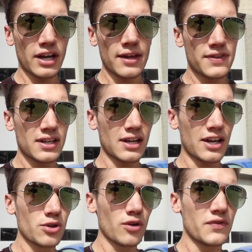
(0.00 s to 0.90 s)
I
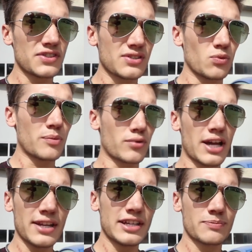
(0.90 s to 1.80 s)
don't know if it's what
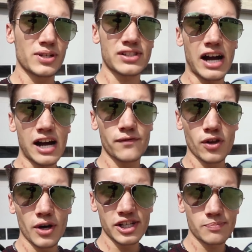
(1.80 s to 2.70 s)
brand it is, but it's a
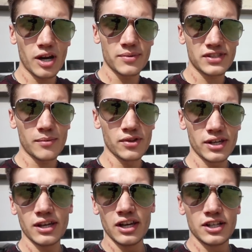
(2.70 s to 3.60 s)
high-flow H-pipe assembly.